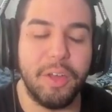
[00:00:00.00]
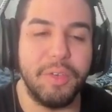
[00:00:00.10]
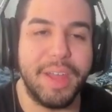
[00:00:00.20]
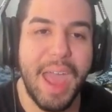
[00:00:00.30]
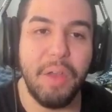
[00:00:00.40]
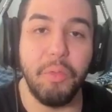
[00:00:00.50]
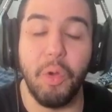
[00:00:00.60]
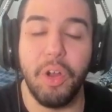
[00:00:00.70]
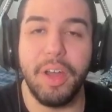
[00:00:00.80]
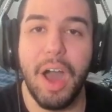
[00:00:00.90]
cone can
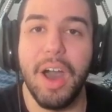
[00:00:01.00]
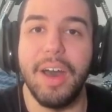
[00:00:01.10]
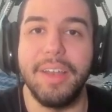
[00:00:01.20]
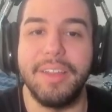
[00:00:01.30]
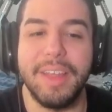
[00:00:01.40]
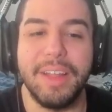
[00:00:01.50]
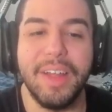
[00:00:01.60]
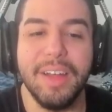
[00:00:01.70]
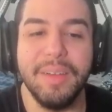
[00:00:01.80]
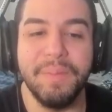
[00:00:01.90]
work on
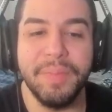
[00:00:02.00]
Sela,